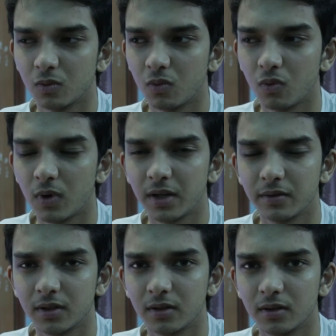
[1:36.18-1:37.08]

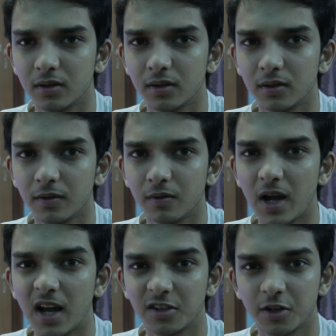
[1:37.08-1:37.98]
whatever
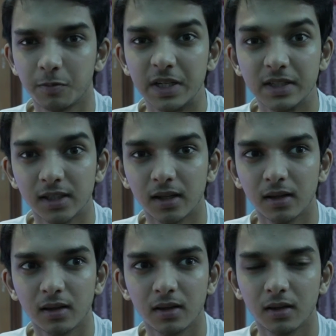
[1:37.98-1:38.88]
ultra
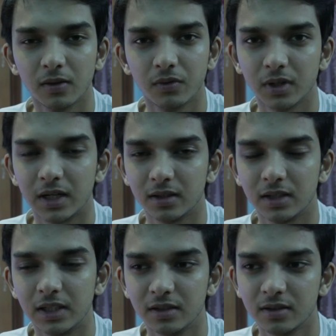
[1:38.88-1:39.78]
pixel kind of
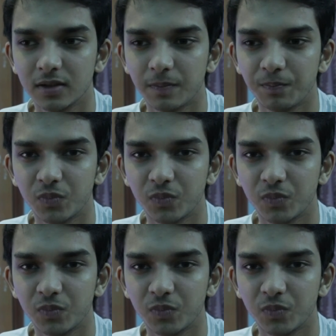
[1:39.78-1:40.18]
things,